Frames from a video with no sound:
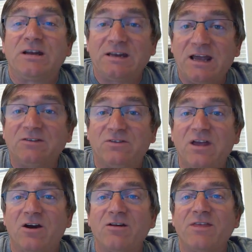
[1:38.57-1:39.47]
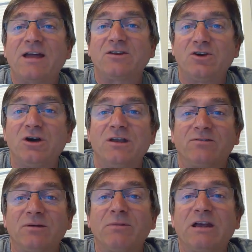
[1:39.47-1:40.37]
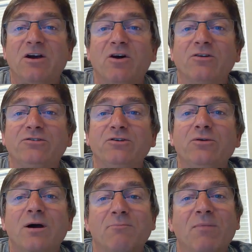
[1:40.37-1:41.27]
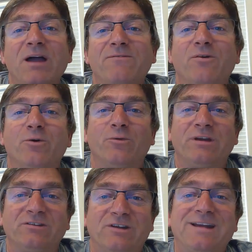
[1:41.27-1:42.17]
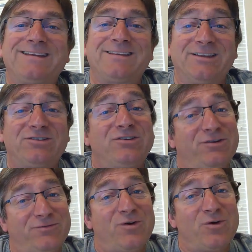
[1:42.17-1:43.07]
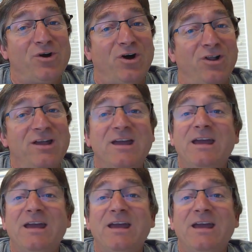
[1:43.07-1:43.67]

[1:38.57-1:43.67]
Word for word: And yes, they are that good. If somebody calls you, my phone rings and I get to listen to your phone call.